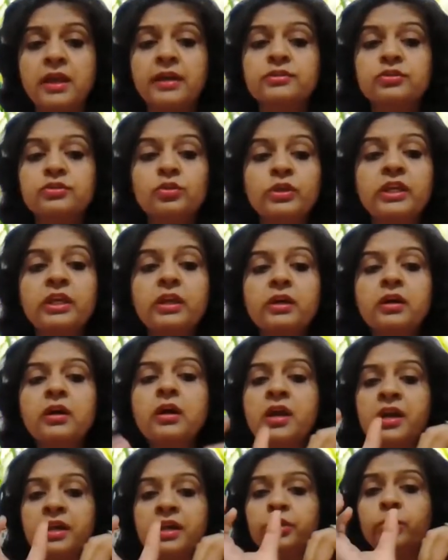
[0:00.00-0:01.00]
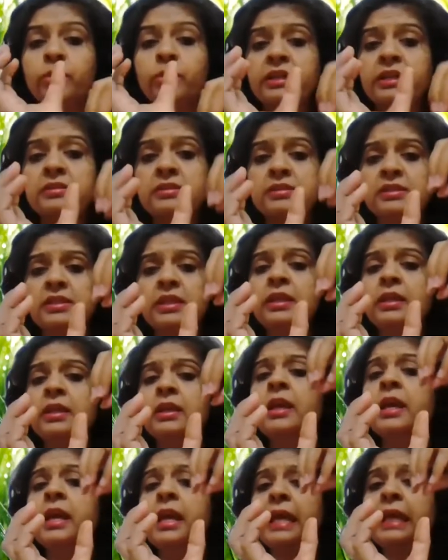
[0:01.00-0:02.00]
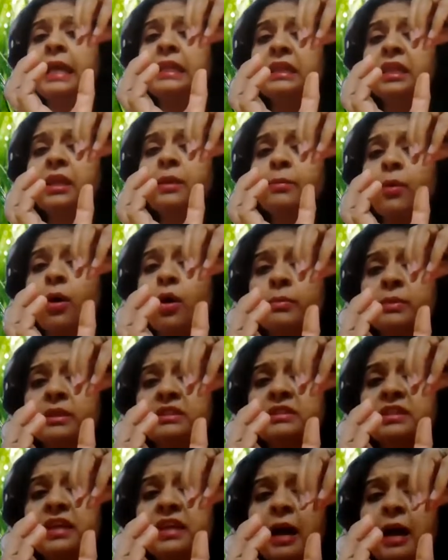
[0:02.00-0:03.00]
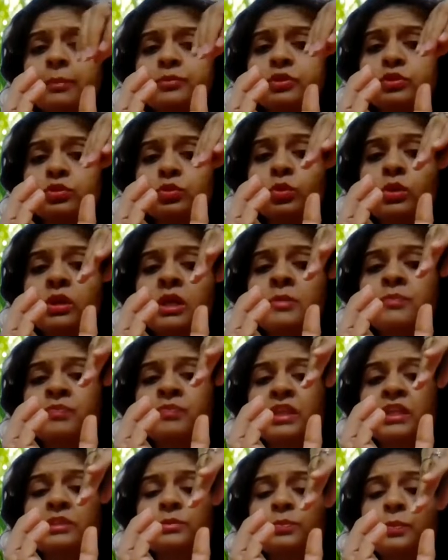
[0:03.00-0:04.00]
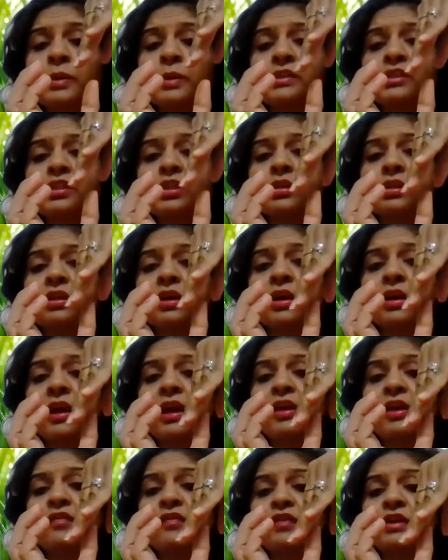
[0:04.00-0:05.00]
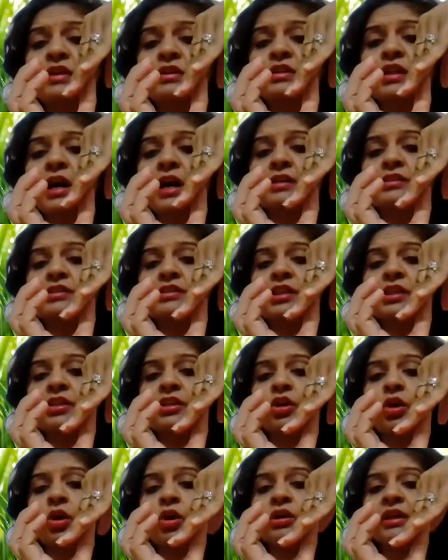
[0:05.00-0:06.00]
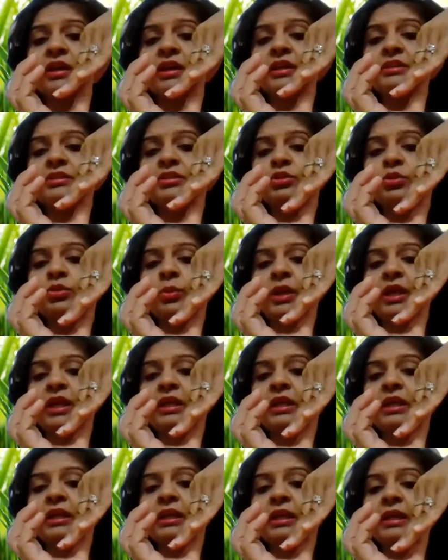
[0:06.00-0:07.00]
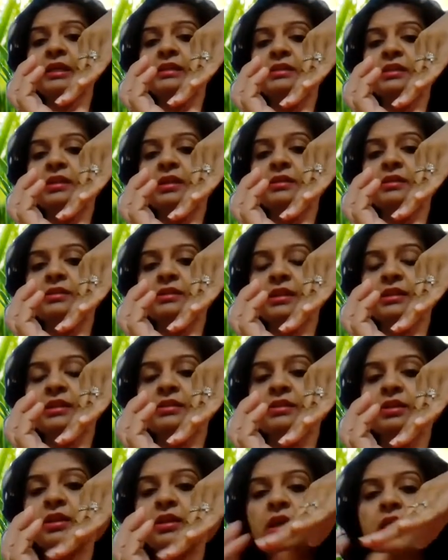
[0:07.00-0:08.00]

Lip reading: So here you can see in the Bowman's capsule, this particular afferent arteriole is draining its content.